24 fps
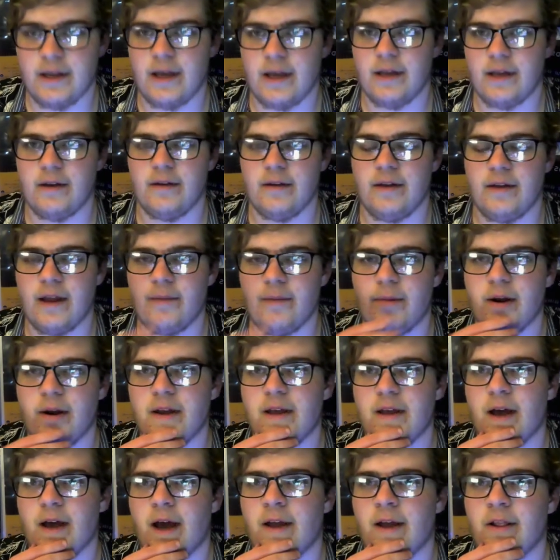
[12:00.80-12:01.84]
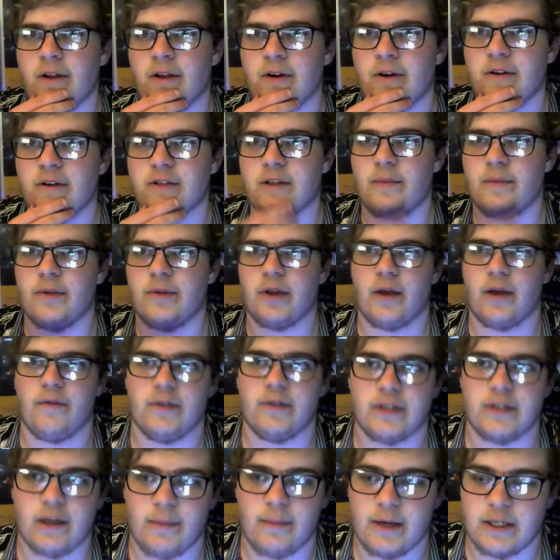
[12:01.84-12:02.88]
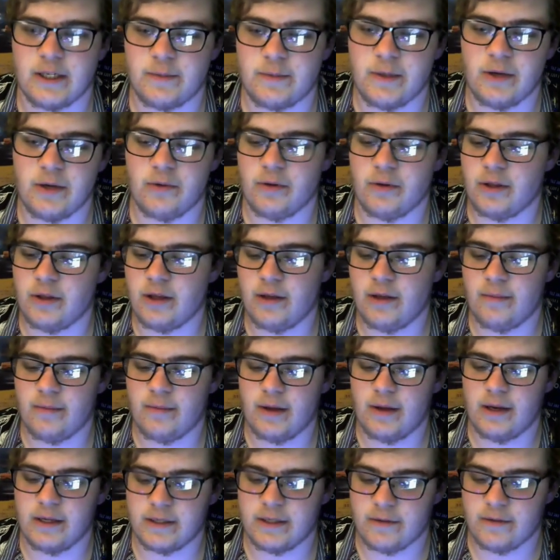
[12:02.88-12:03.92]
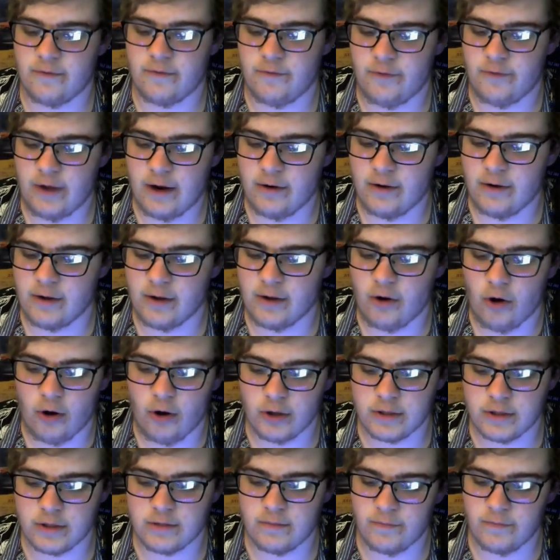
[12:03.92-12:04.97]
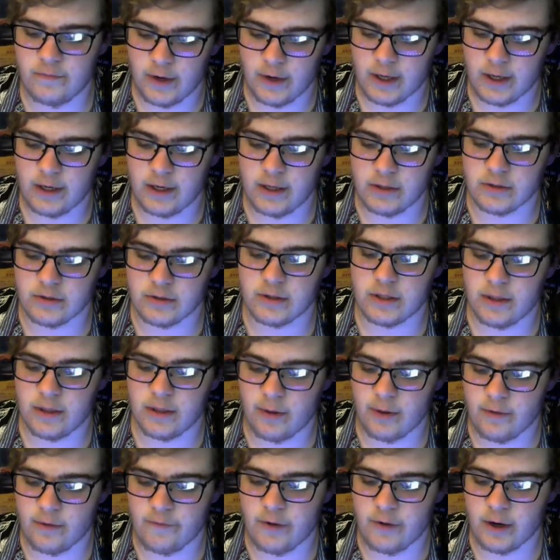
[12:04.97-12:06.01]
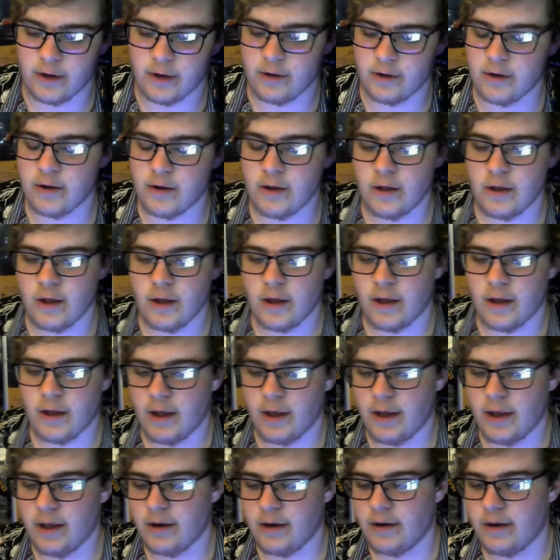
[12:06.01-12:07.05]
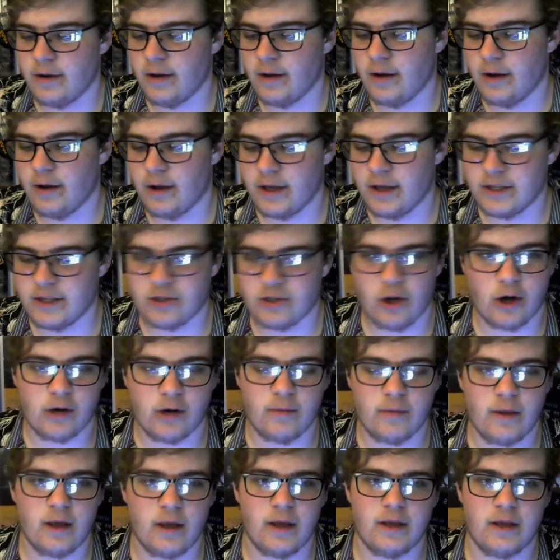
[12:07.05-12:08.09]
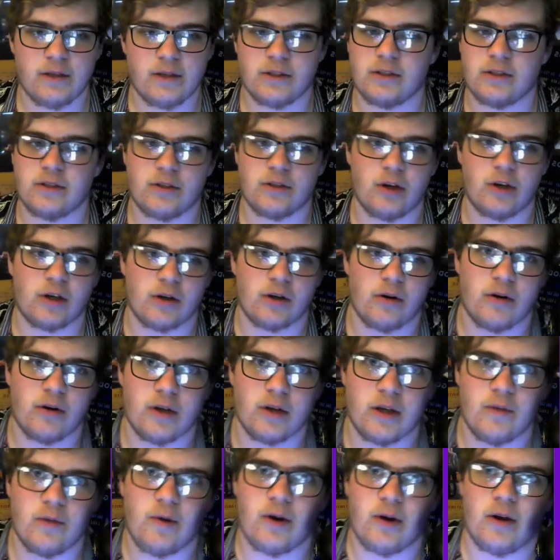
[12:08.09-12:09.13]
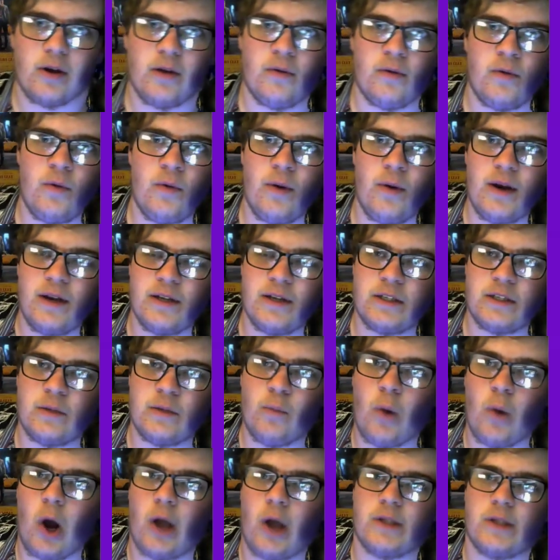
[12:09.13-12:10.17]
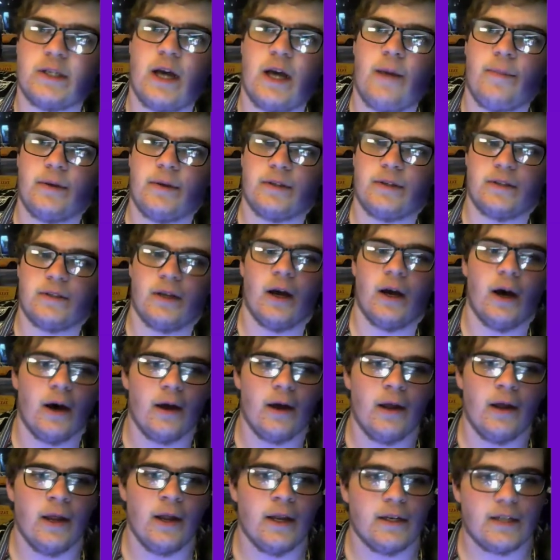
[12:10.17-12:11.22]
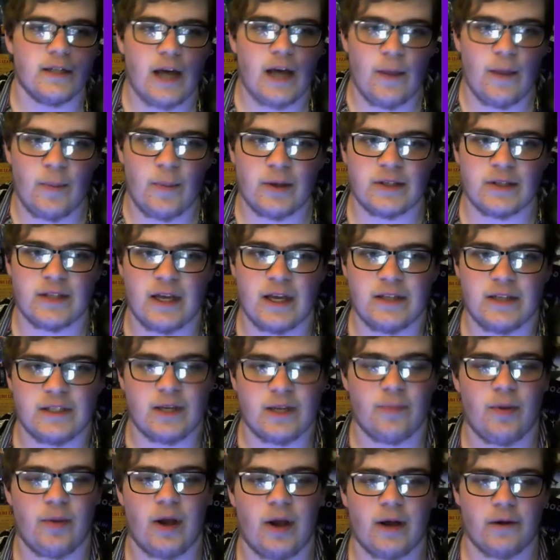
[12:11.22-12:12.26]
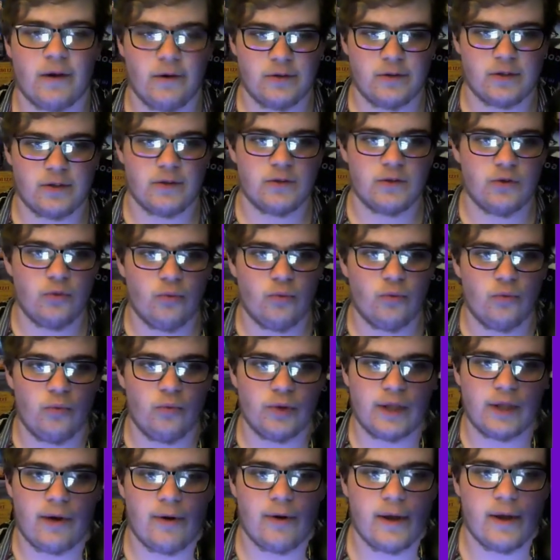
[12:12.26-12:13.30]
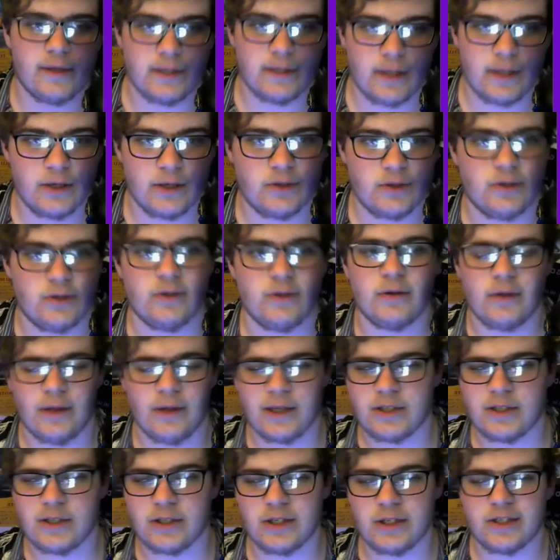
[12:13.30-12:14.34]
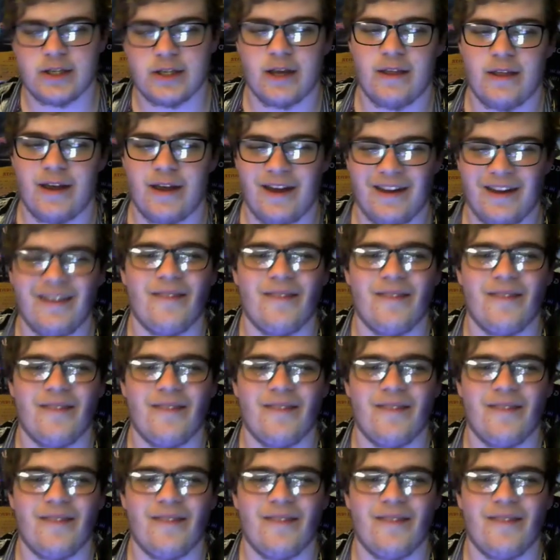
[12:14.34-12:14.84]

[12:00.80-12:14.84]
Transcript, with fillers: Ned Bundy, I learn something every time I speak with him, and he's a very awesome, fucking interesting motherfucker. And oh yeah. he's talking to me. He just talk going. He went. He went into some wild topics. Uh, topics that Zip-Lock yeah. goes into without hesitation. Let's just say that.